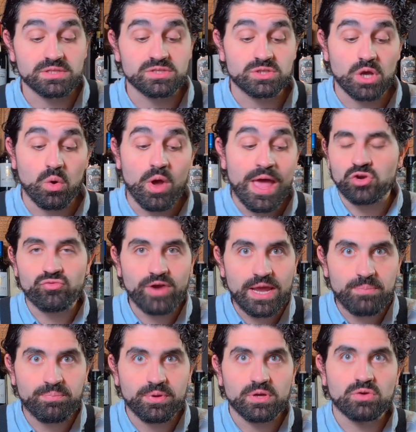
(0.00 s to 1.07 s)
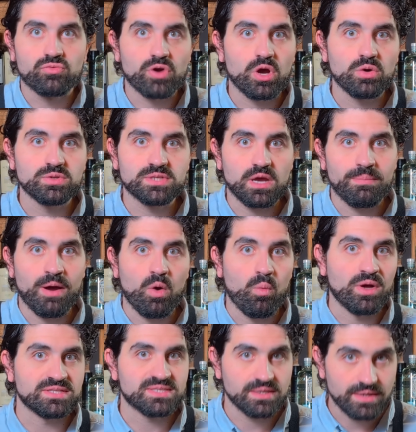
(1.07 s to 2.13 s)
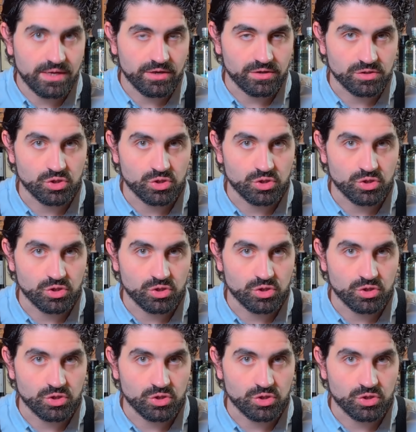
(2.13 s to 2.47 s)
And so a grape grows about once a year,